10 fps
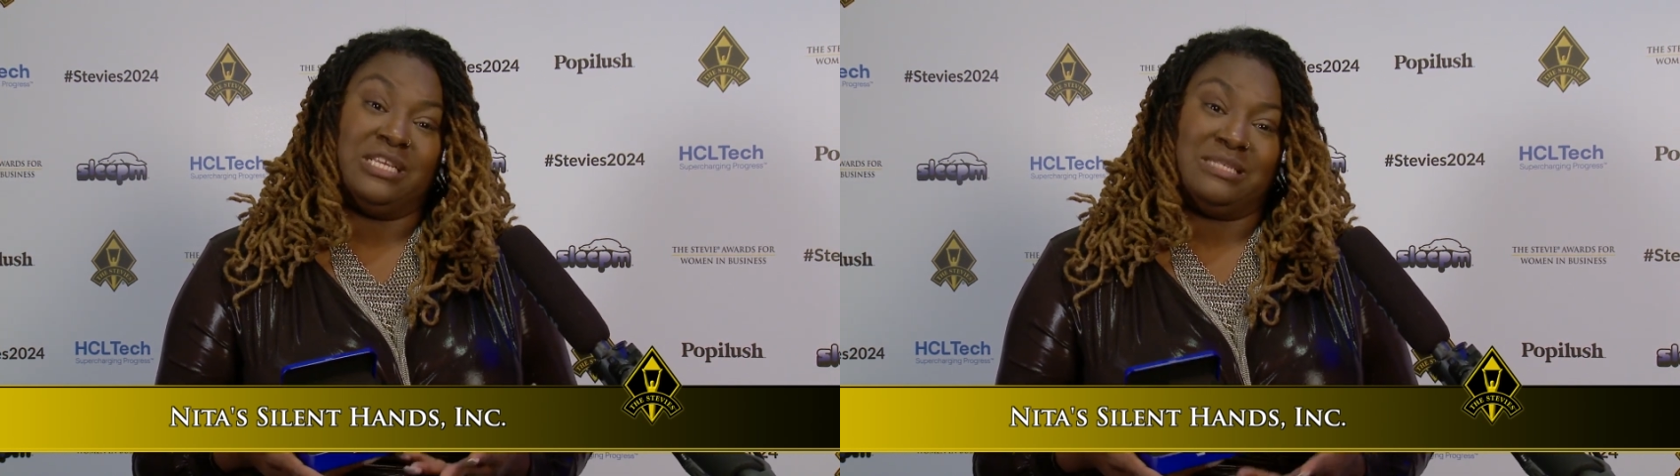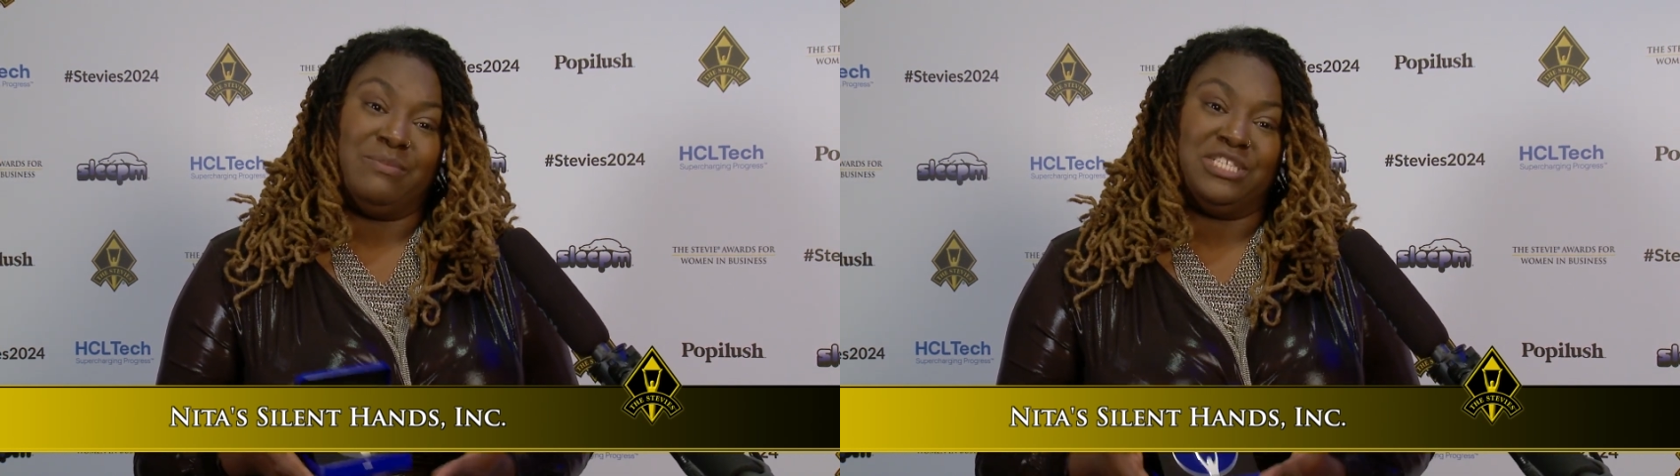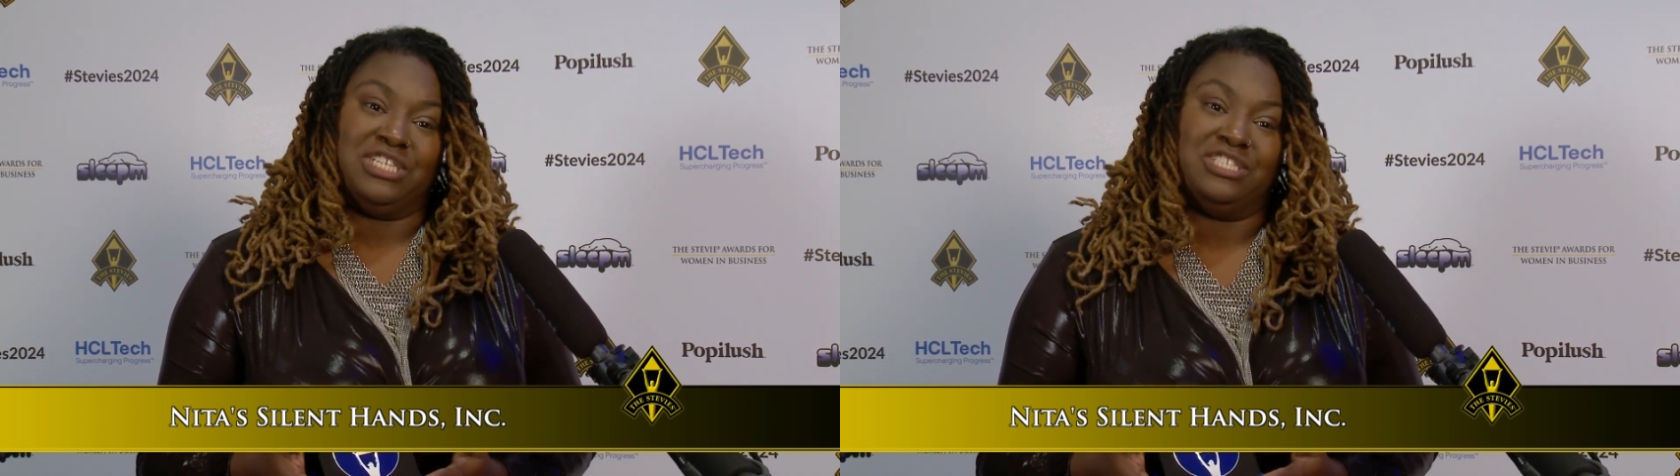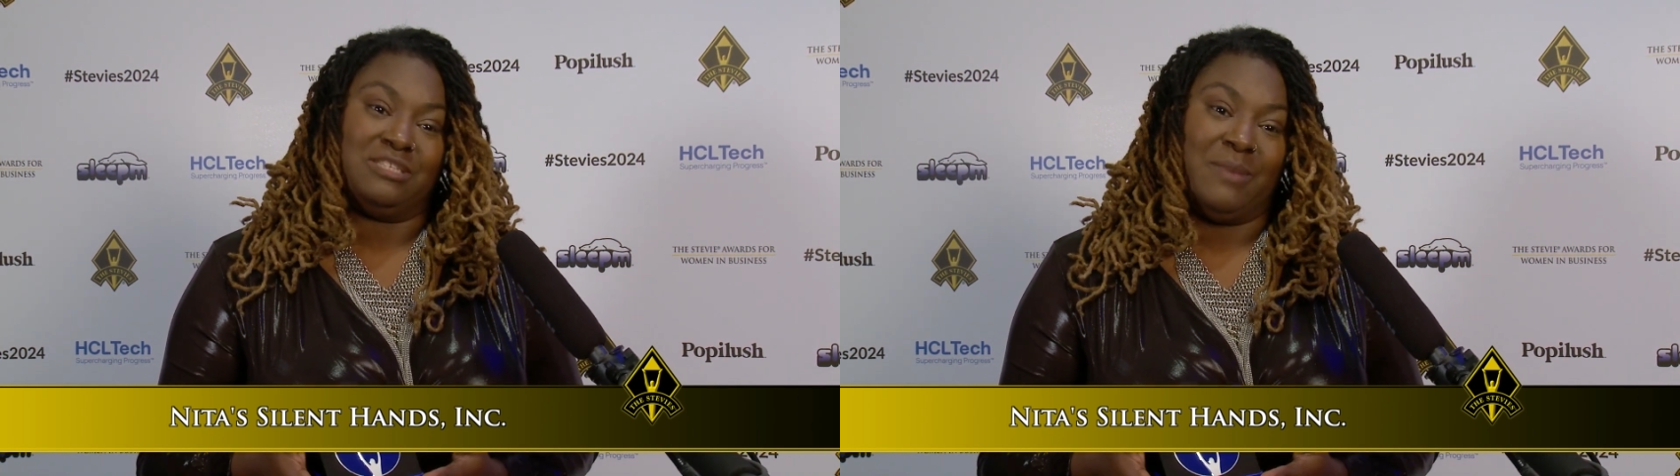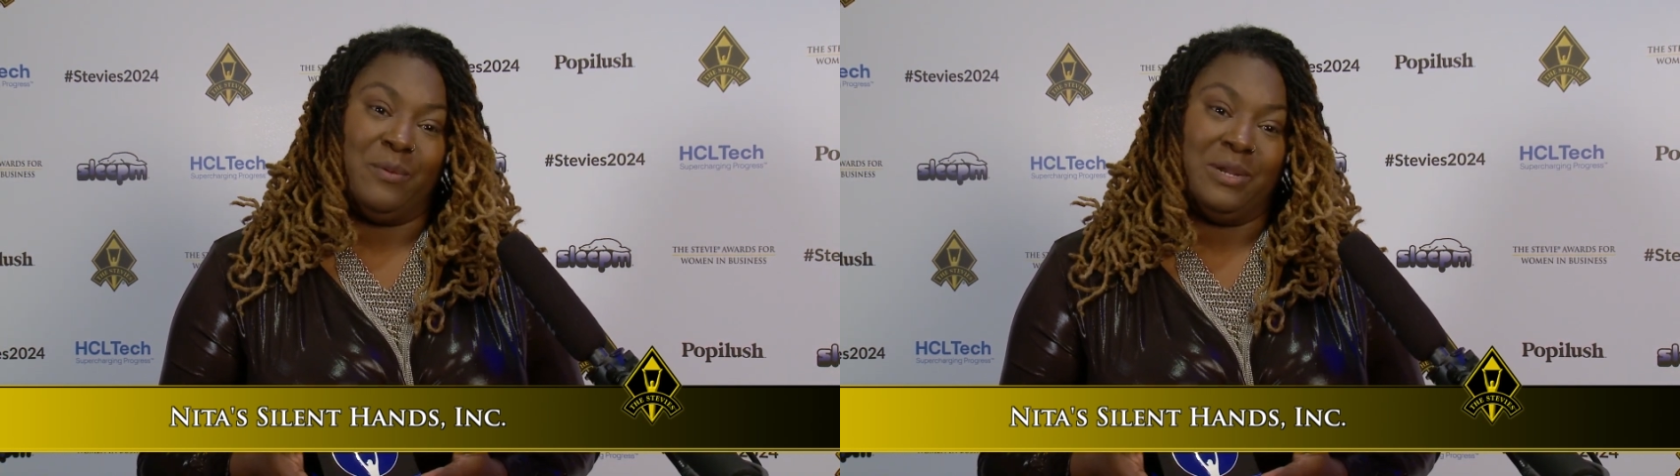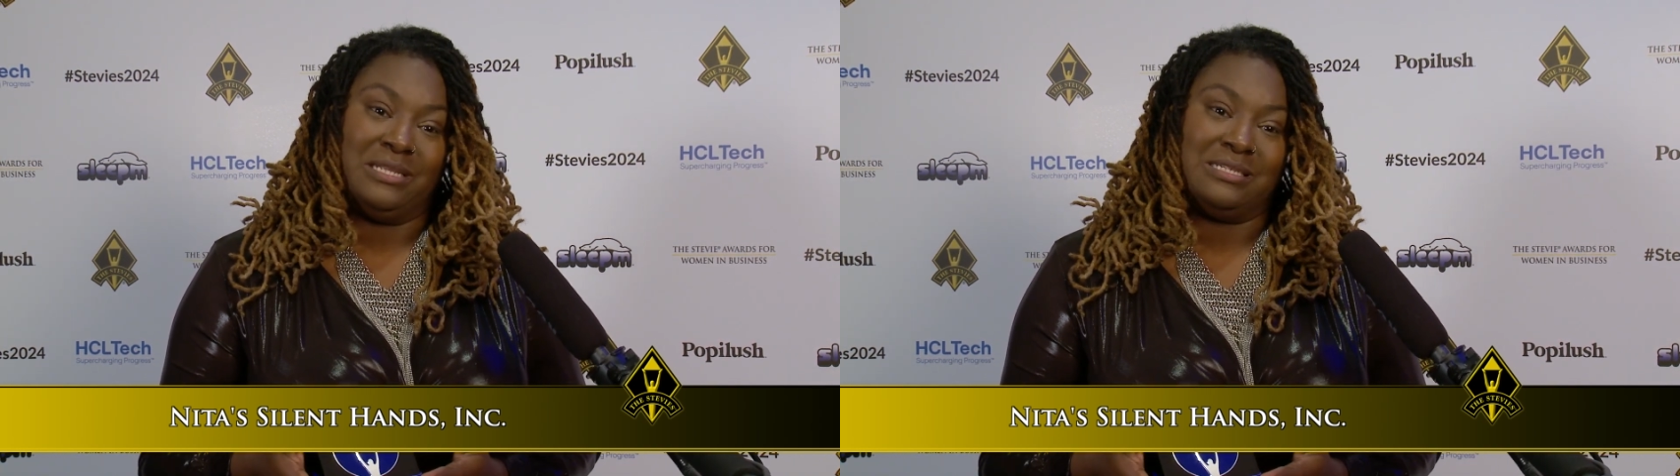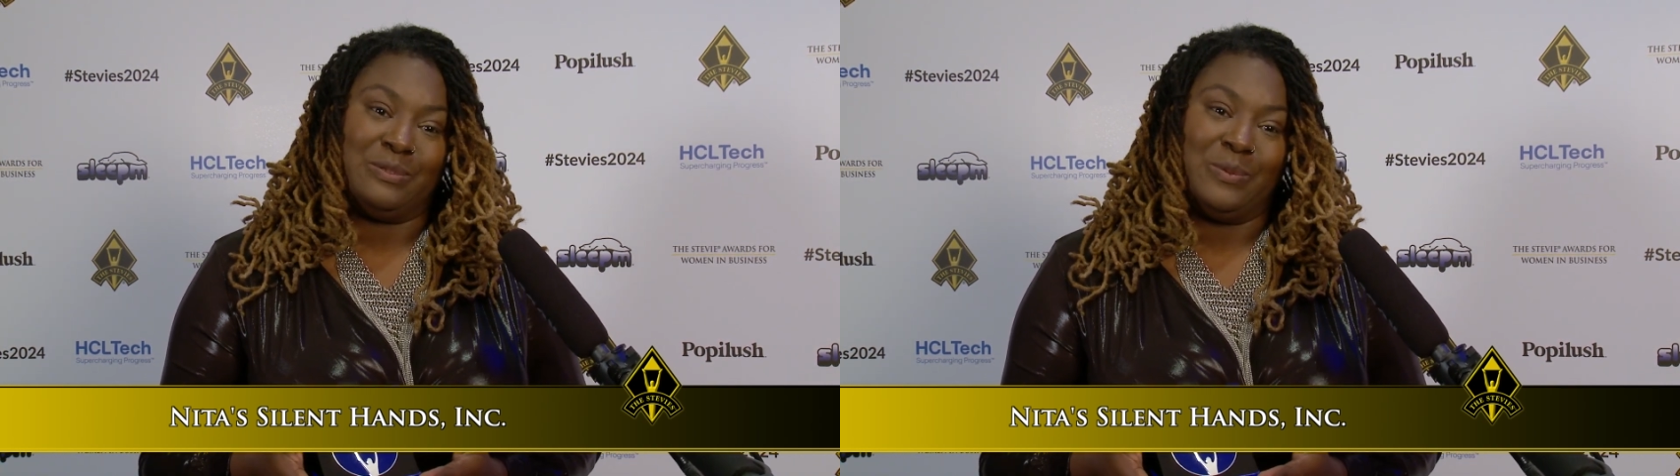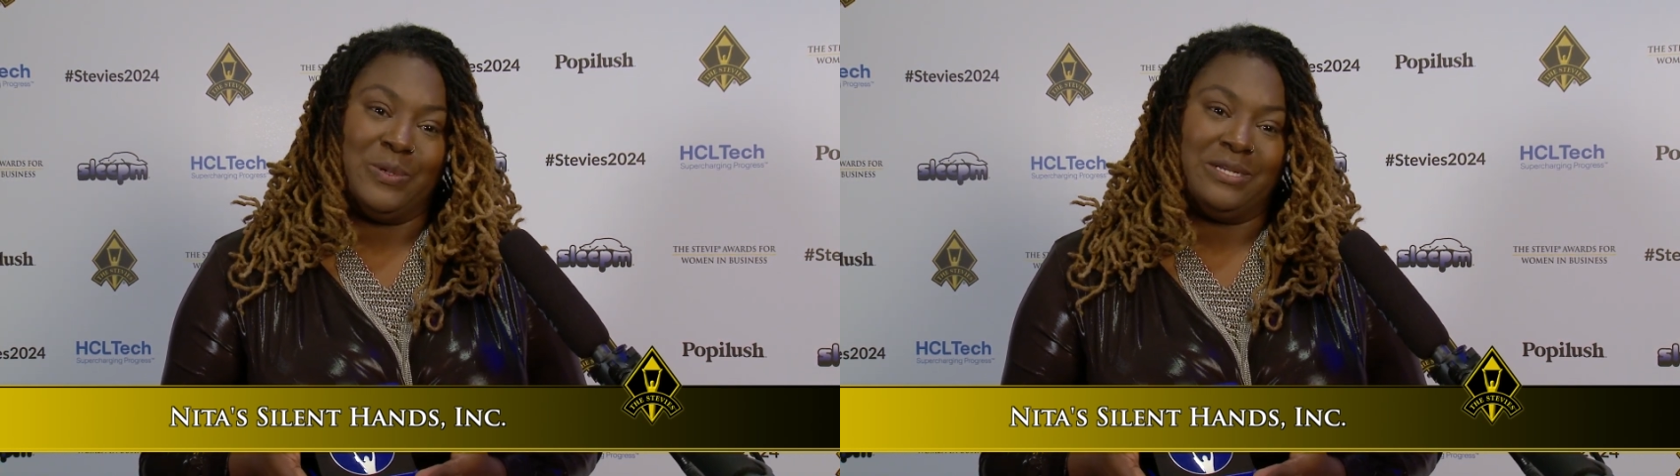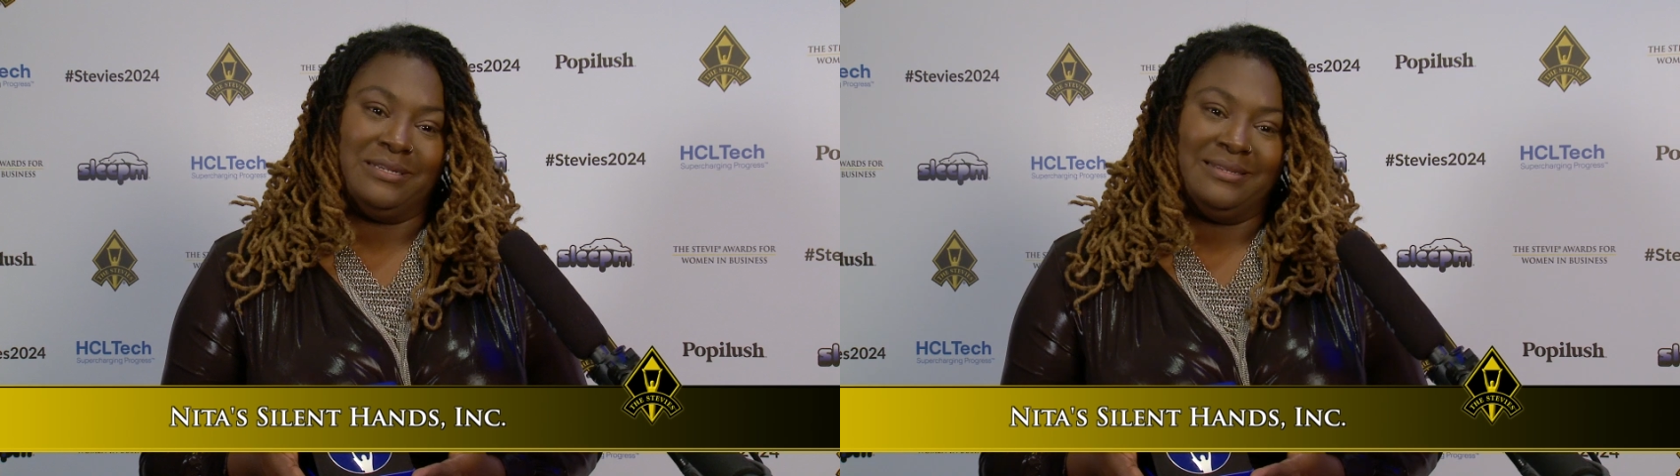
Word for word: this mission just by winning this award.